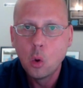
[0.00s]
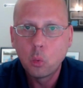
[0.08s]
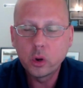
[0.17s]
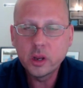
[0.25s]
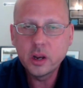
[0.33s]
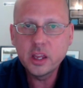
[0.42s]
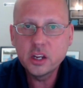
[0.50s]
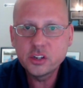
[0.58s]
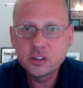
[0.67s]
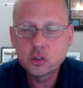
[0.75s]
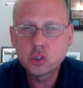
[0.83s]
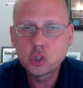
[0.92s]
We're going to get a
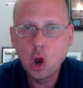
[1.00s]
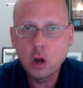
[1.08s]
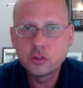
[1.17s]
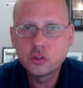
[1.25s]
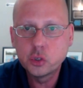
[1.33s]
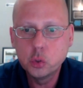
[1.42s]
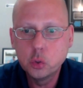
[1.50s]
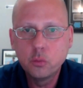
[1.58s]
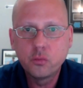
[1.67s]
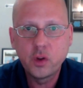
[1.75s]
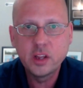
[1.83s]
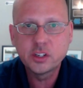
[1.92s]
chance to talk to
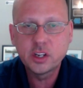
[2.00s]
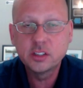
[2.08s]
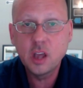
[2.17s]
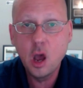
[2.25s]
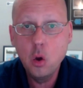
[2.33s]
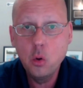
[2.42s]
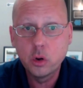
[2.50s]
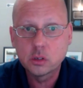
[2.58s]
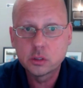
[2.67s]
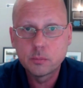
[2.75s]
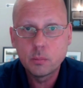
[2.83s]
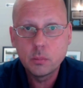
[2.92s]
franchise
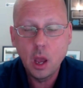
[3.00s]
owners,